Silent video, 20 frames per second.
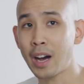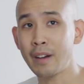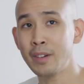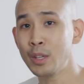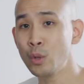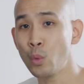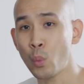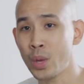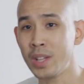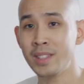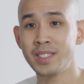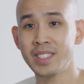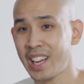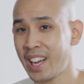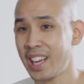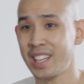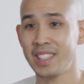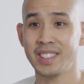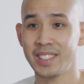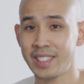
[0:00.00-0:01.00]
oven wins
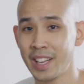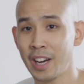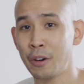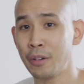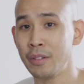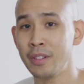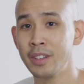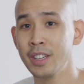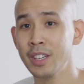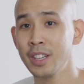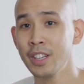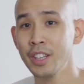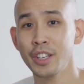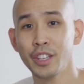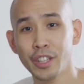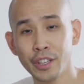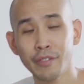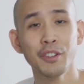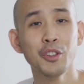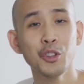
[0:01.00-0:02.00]
hands down.
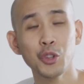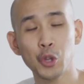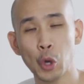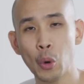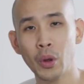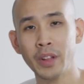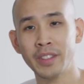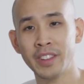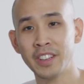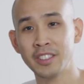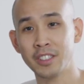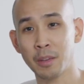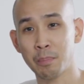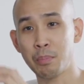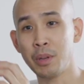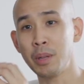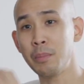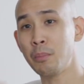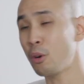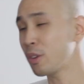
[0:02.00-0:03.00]
Even though it takes a
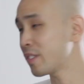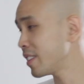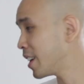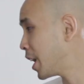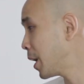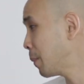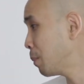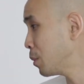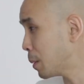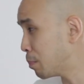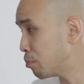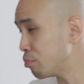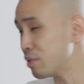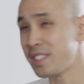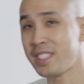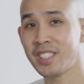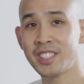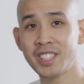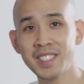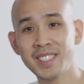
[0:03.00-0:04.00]
bit more time, the
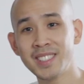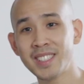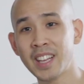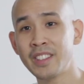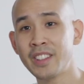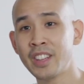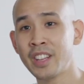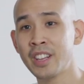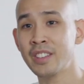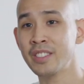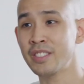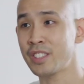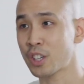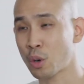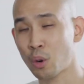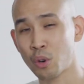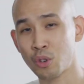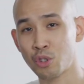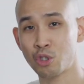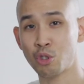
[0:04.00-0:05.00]
precision settings, the
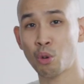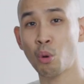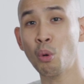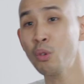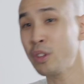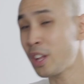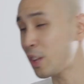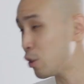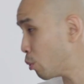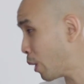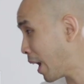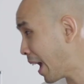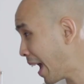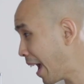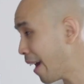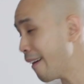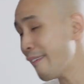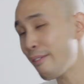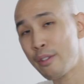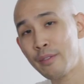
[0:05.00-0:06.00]
control that you
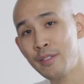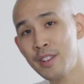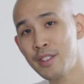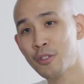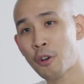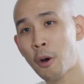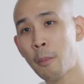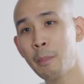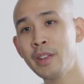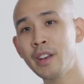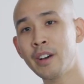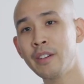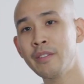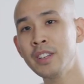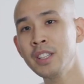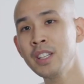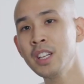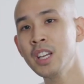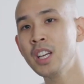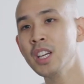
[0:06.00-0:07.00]
have with this combi
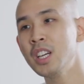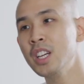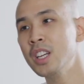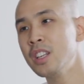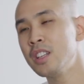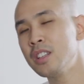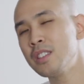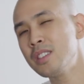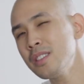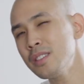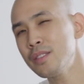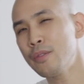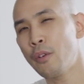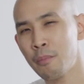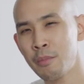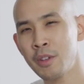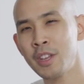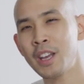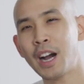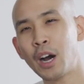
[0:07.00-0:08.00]
oven, just
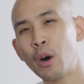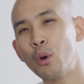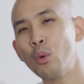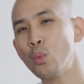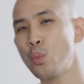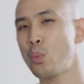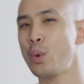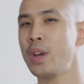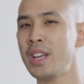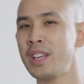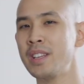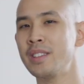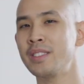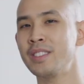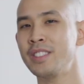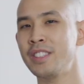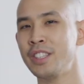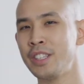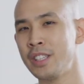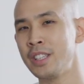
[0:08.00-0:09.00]
for me
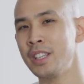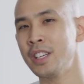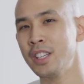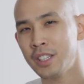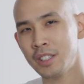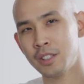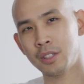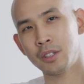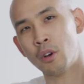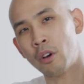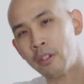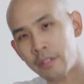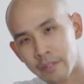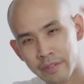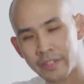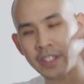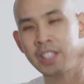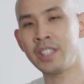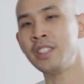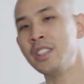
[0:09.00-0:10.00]
outweighs the
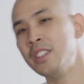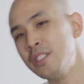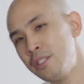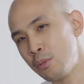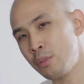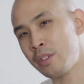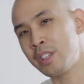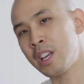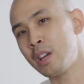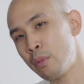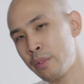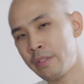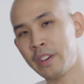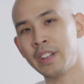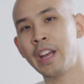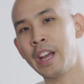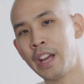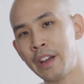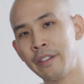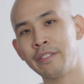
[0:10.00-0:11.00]
convenience you get with
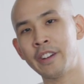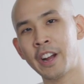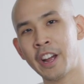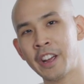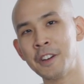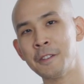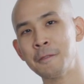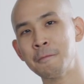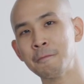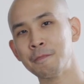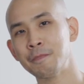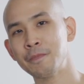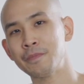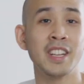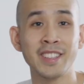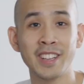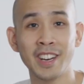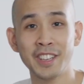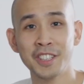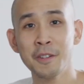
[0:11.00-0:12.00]
an air fryer.
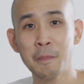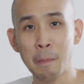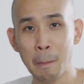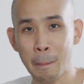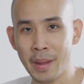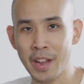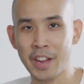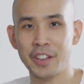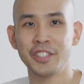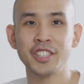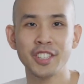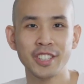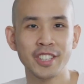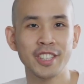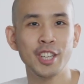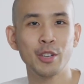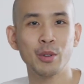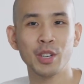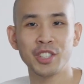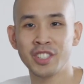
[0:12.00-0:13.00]
Another major
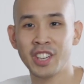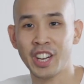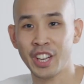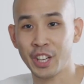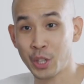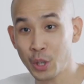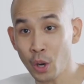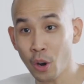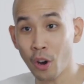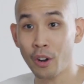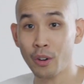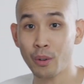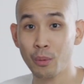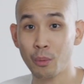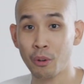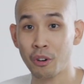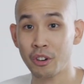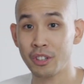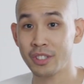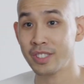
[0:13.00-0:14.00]
key question I got
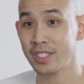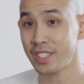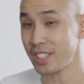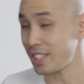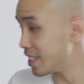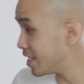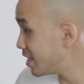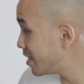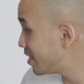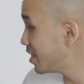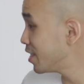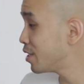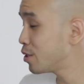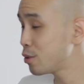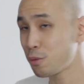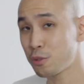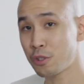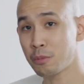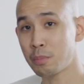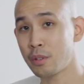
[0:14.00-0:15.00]
was, is this
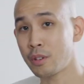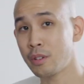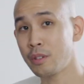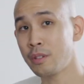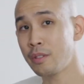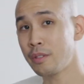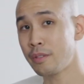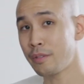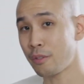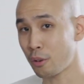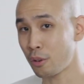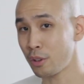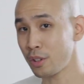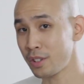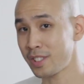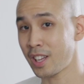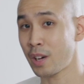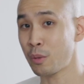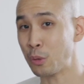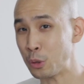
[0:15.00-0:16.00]
suitable for
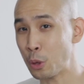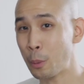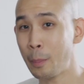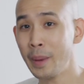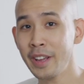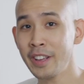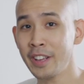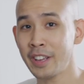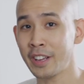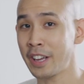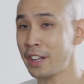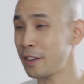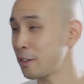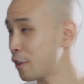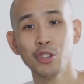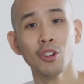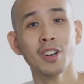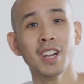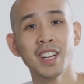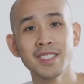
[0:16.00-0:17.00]
sourdough baking? And
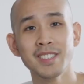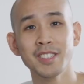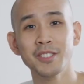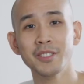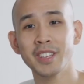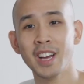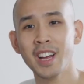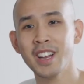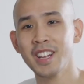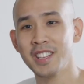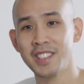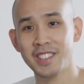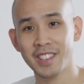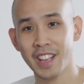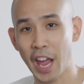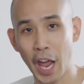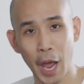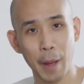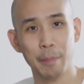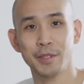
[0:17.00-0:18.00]
the short answer to that
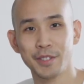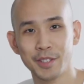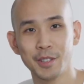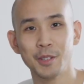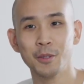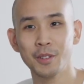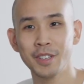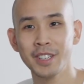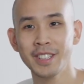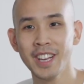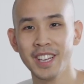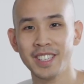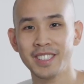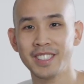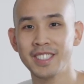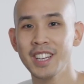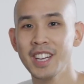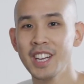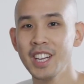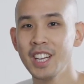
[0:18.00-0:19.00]
is absolutely
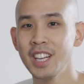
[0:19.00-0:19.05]
yes.